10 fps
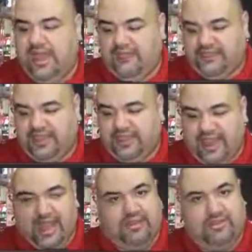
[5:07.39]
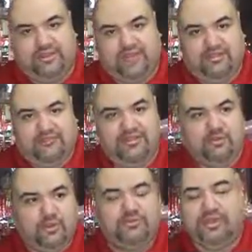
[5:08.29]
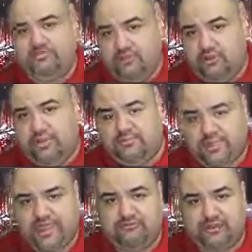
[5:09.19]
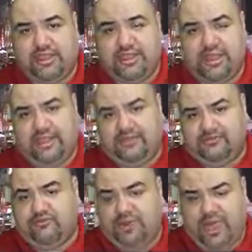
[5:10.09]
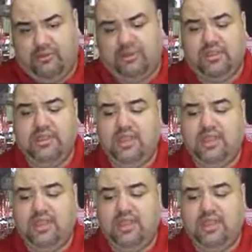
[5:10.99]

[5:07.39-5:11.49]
I think Carol and Tyrese will play a role in breaking Rick and his group out.